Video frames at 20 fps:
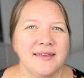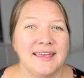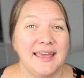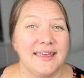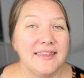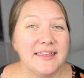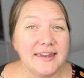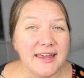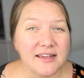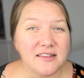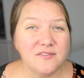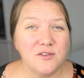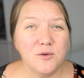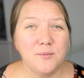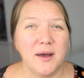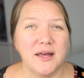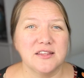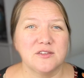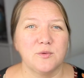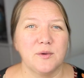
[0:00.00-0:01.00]
In the next few
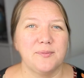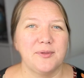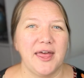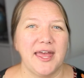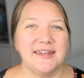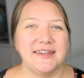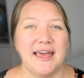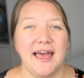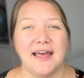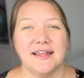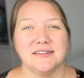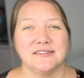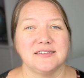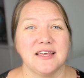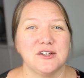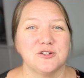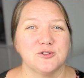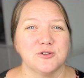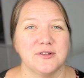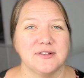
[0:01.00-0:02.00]
months, we plan to add
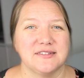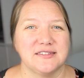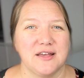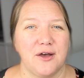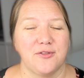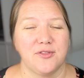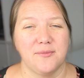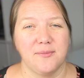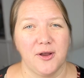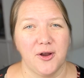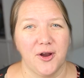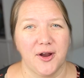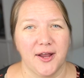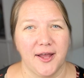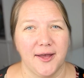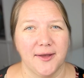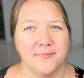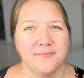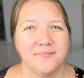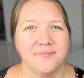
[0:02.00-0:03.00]
Central and South
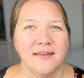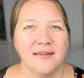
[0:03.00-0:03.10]
America.